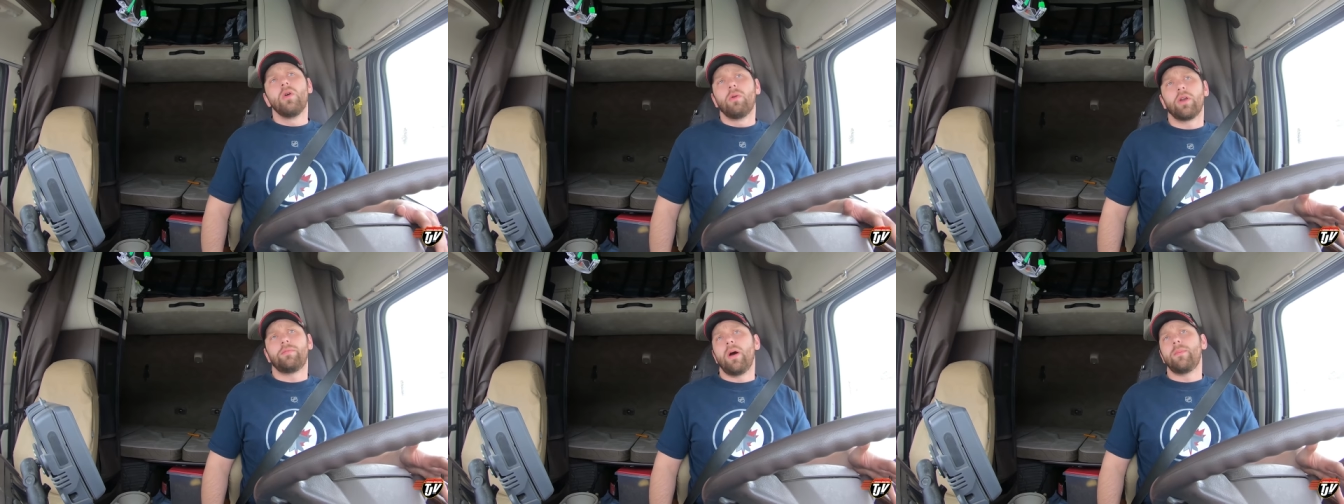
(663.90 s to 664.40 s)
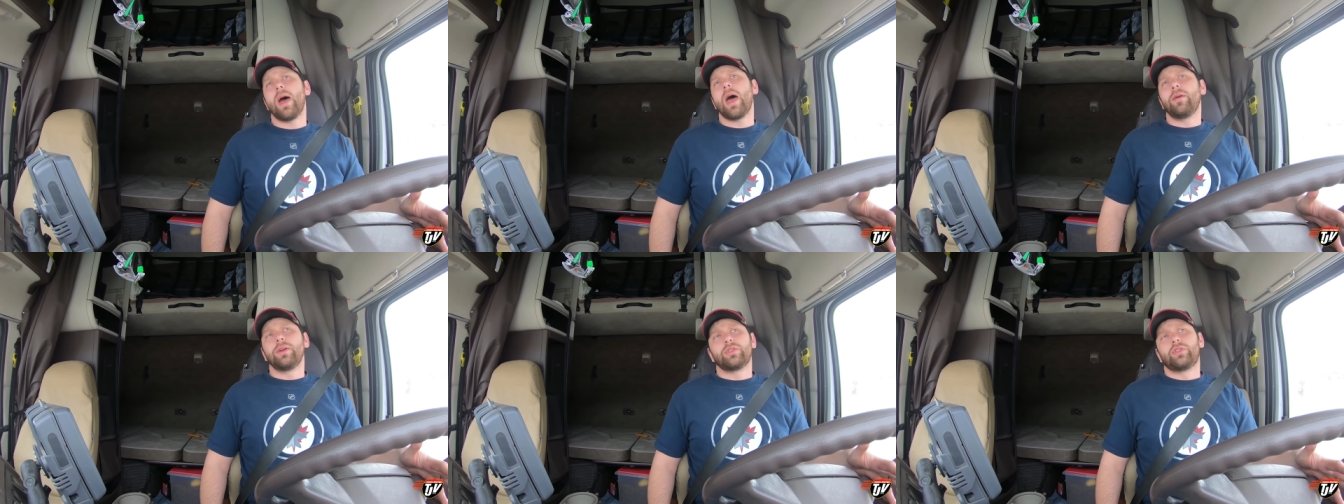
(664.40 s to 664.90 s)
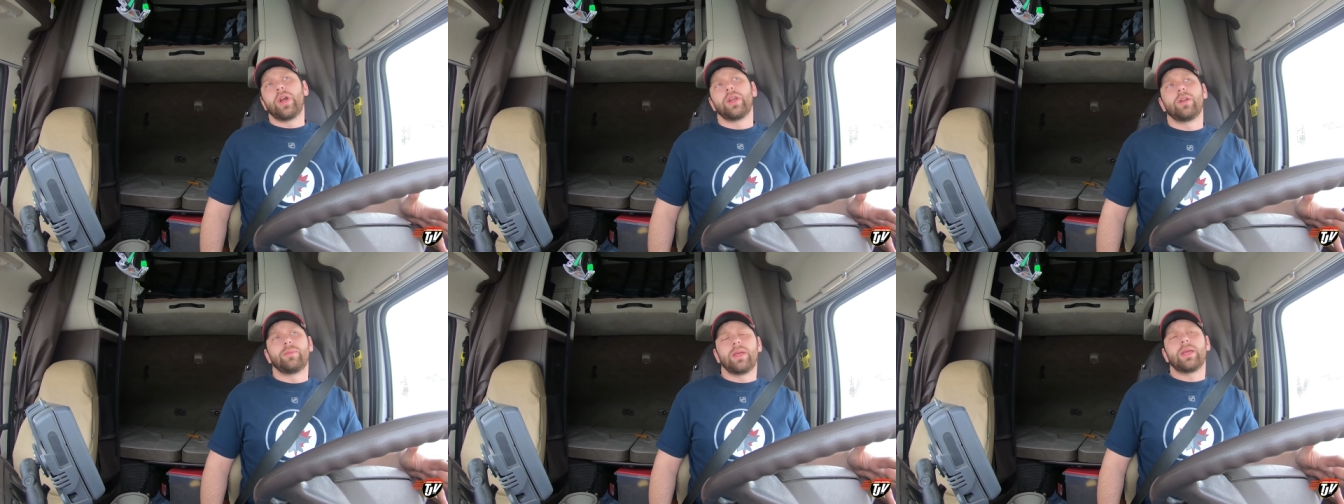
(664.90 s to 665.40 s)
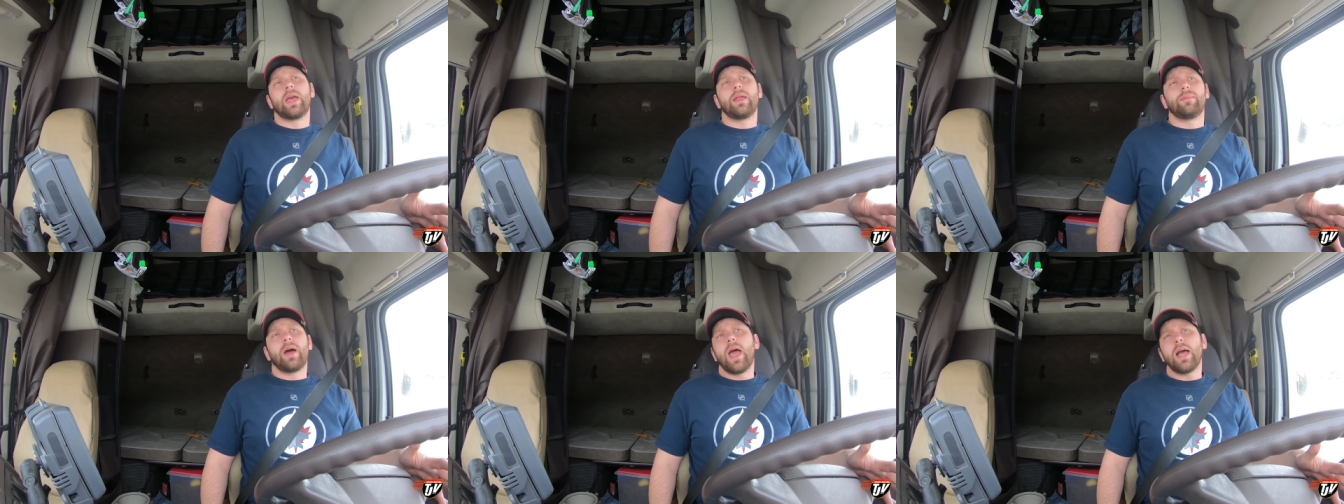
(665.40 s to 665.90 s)
What if my batteries drain on me
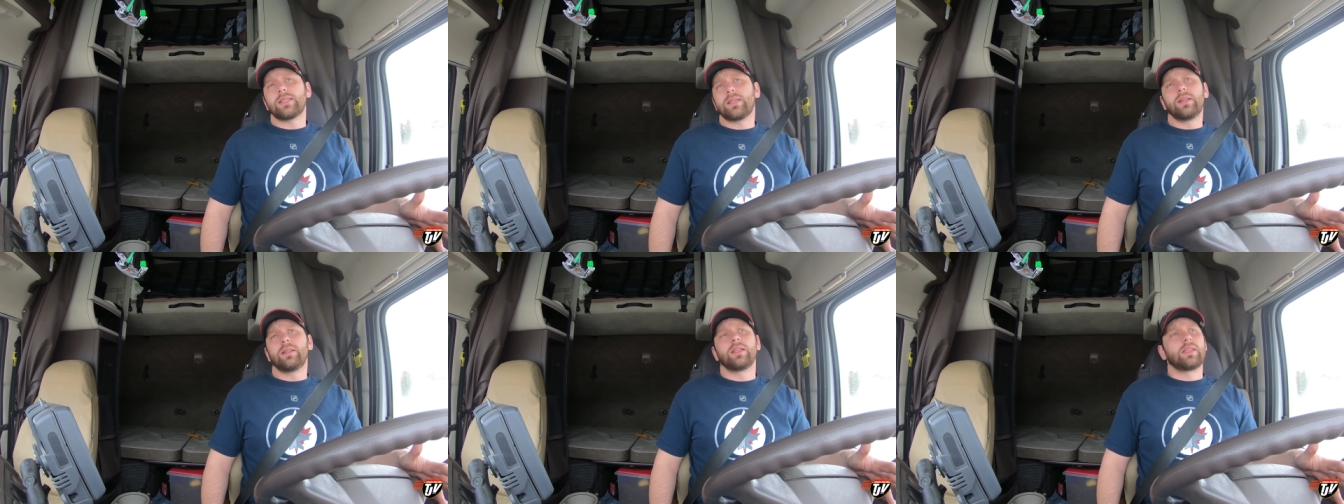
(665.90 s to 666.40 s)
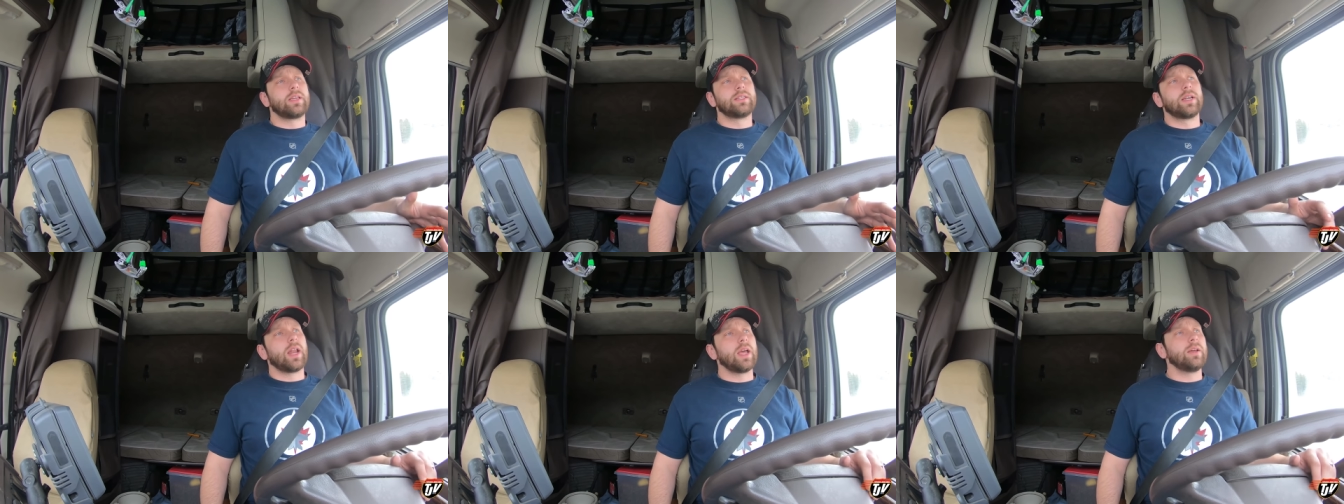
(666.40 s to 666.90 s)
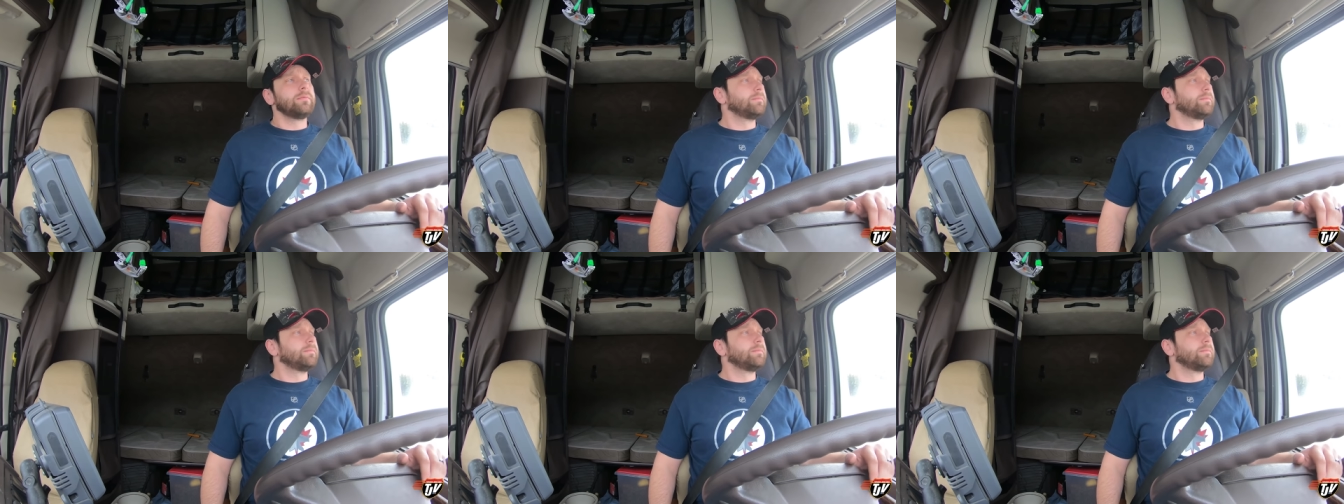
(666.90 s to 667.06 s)
again by accident like they did today?